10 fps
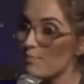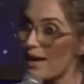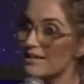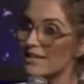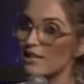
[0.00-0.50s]

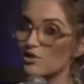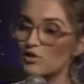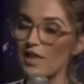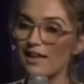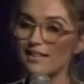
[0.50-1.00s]
message
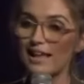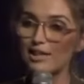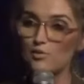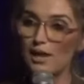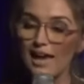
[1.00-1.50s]
that that
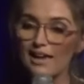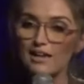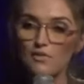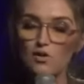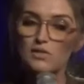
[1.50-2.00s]
you
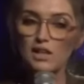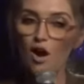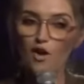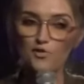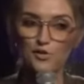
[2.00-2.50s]
gave over the
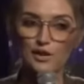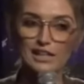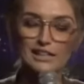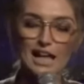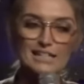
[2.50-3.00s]

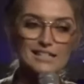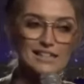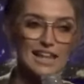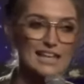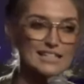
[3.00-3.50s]
offering last
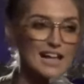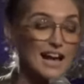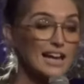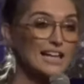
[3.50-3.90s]
last night.